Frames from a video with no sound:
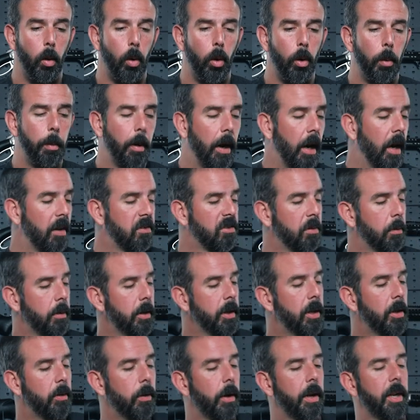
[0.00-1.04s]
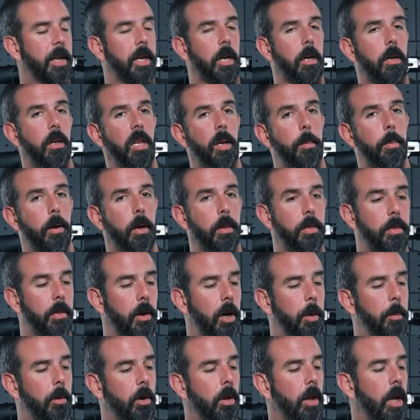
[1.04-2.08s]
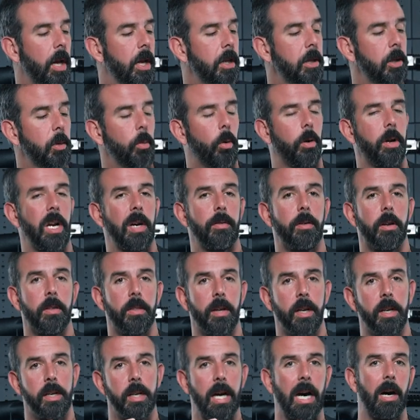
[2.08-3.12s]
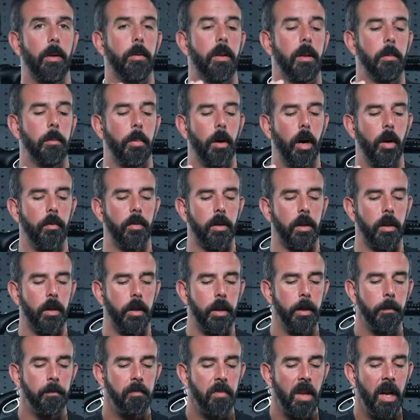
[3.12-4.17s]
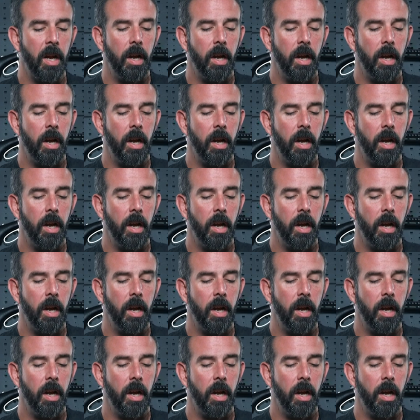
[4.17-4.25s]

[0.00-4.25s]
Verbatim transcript: or possibly you're running a clip-on thermal and you want everything dialed in perfectly,